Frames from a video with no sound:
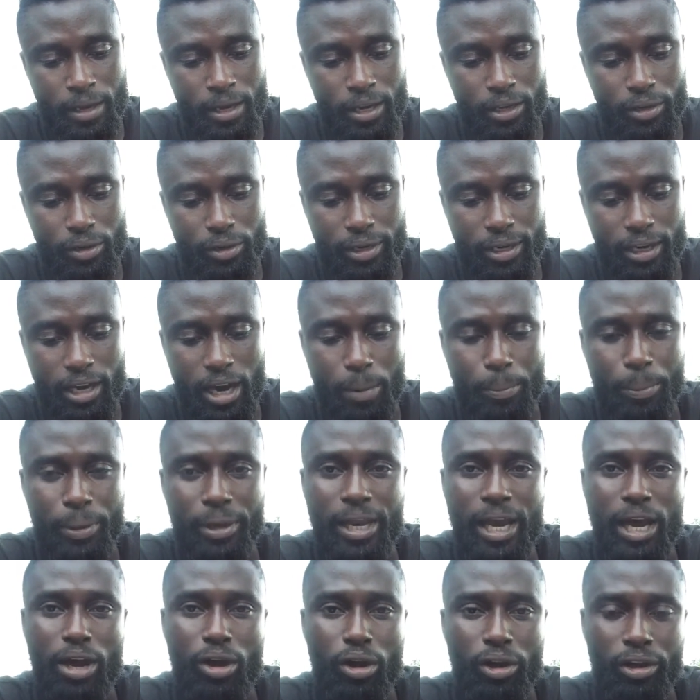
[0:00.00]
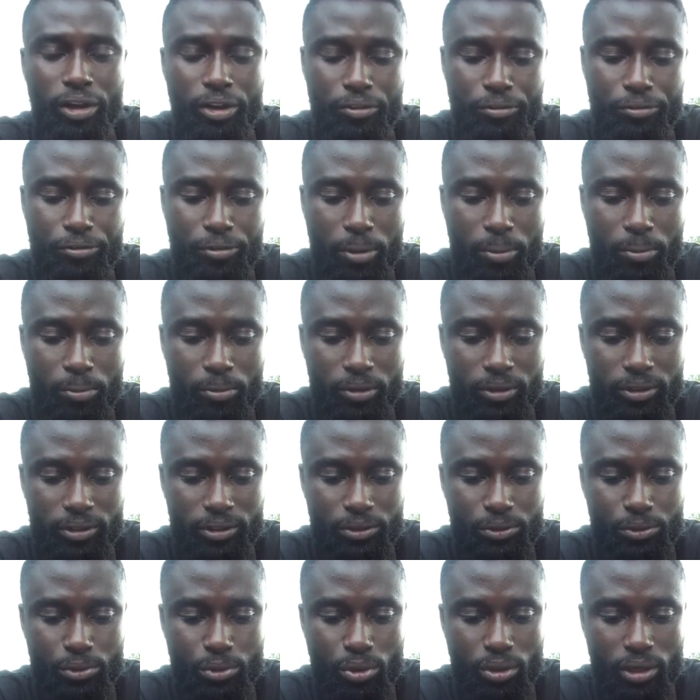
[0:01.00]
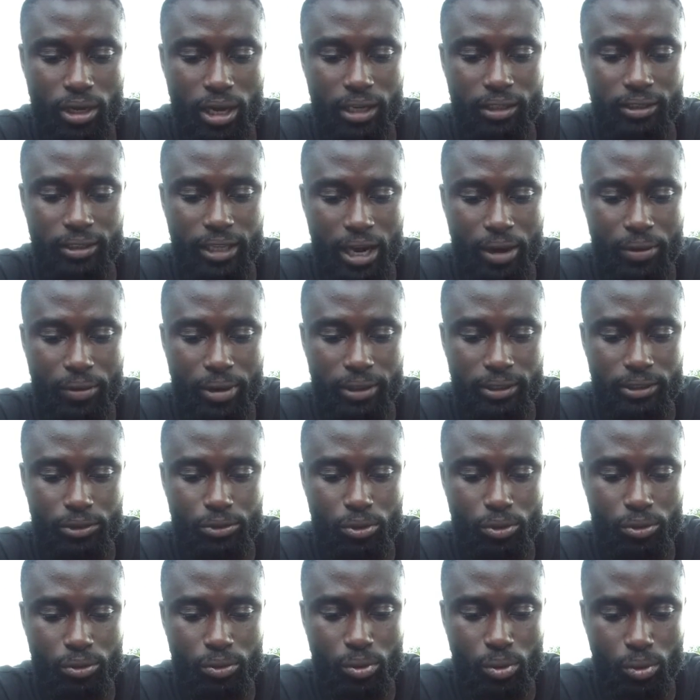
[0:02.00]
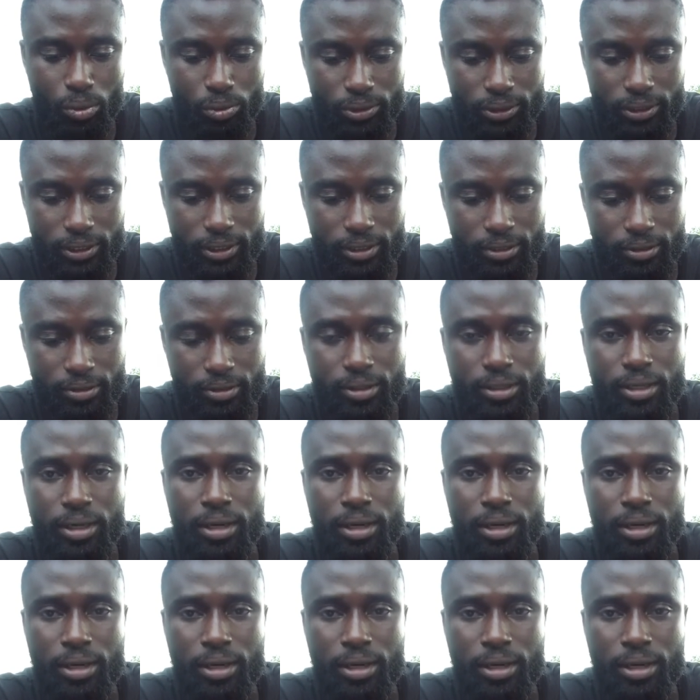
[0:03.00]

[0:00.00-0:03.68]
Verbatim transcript: you know the company I got them from was Roland Direct Wholesale